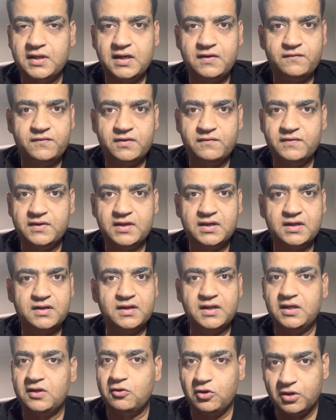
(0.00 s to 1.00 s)
everywhere
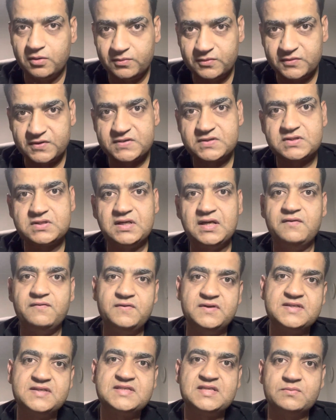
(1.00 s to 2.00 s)
in almost
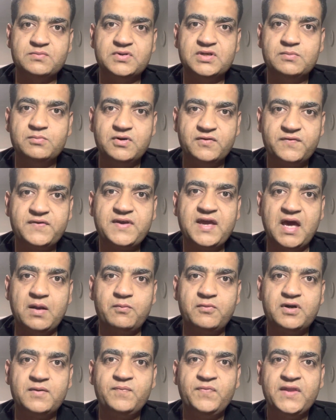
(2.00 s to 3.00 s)
every suburb of
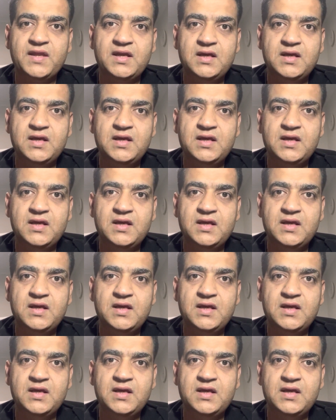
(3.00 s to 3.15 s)
Canberra,